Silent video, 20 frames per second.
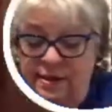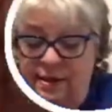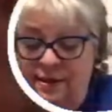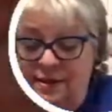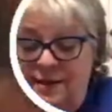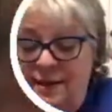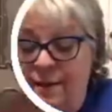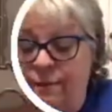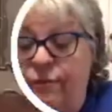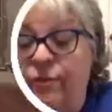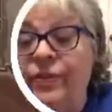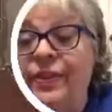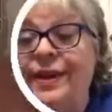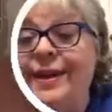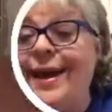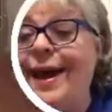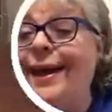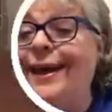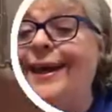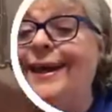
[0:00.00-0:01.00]
except for the
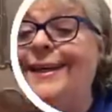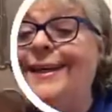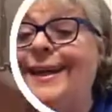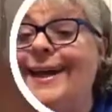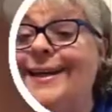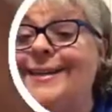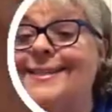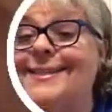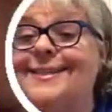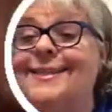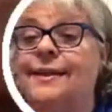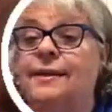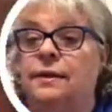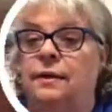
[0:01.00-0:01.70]
nakedness.